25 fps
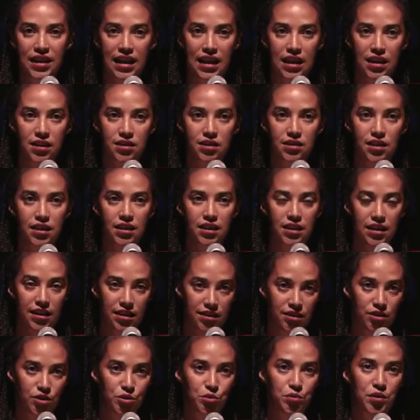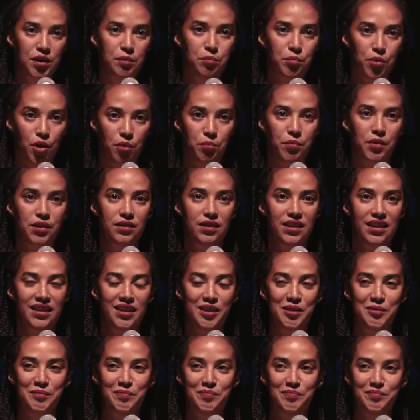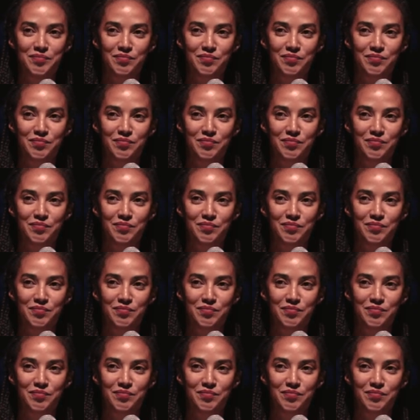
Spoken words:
tell history properly.